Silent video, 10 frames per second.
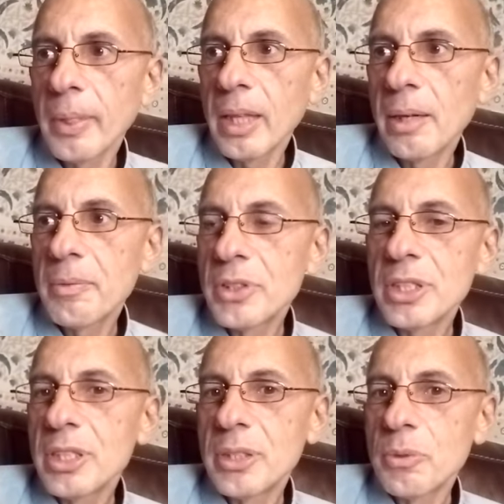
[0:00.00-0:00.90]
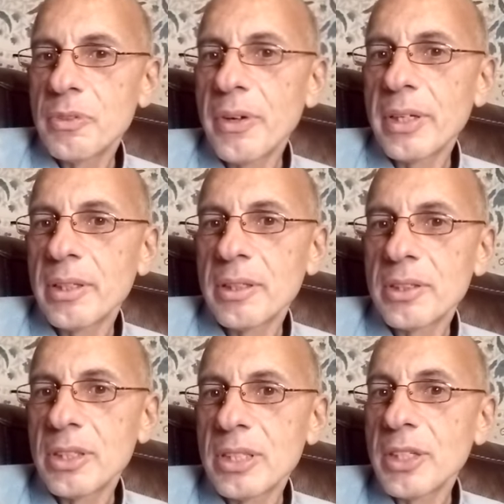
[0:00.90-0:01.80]
Um, she she was very.
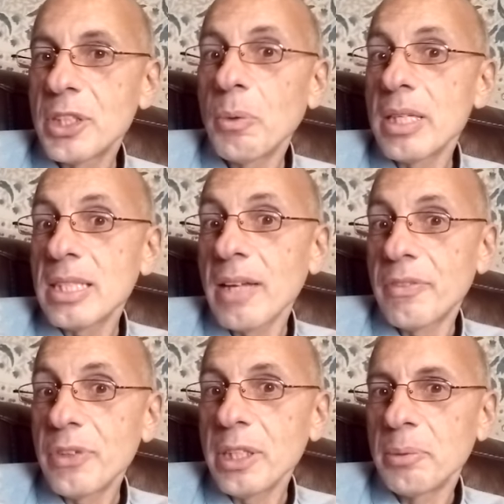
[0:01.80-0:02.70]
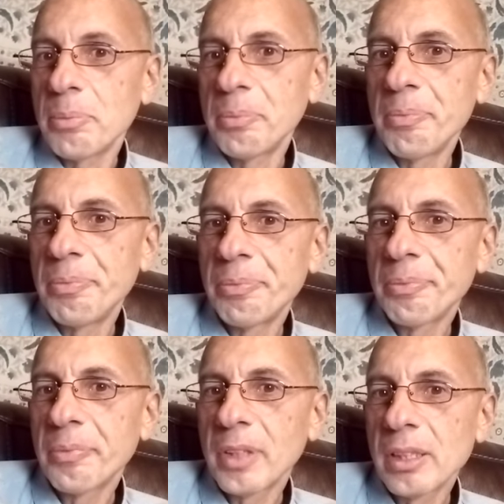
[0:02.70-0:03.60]
She says she wants that freedom.
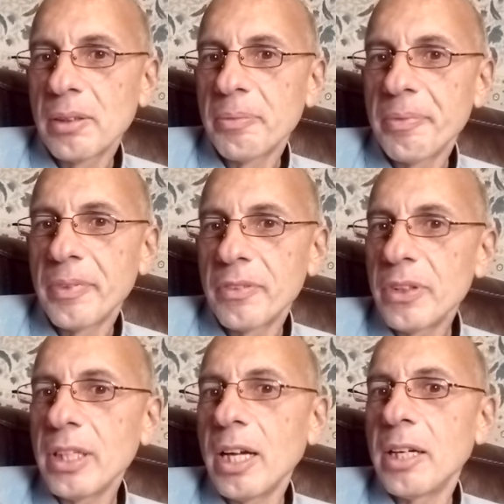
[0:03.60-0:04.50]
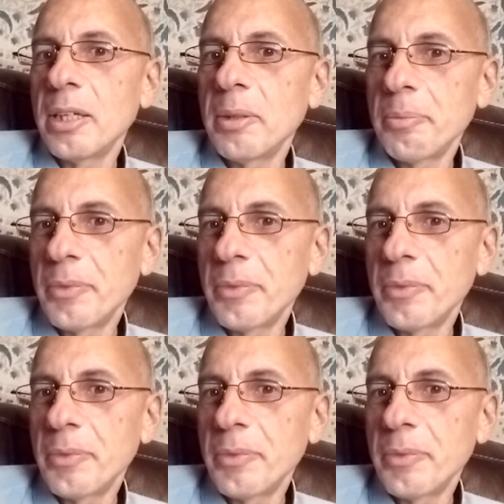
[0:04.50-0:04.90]
Freedom,